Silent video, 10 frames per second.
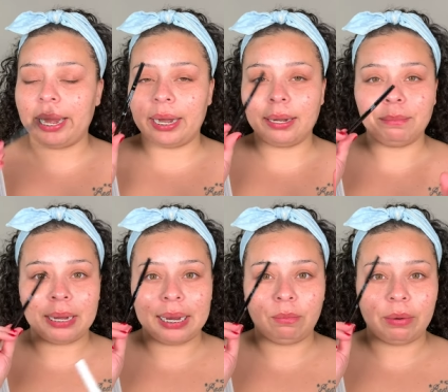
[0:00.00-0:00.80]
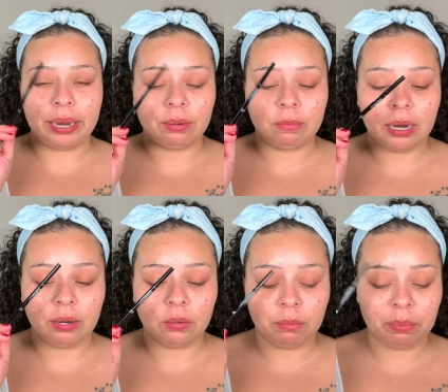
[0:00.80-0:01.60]
and my Wet n
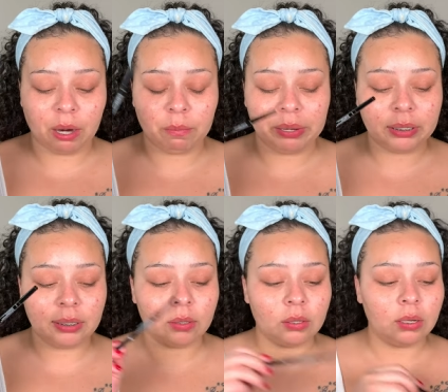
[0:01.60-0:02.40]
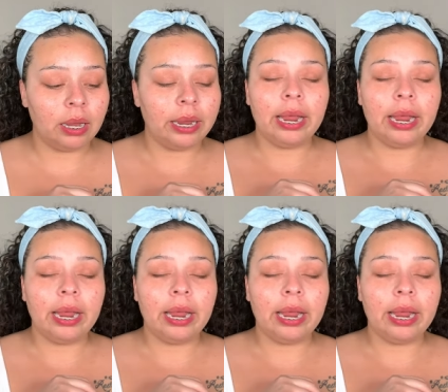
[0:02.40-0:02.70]
Wild brow pencil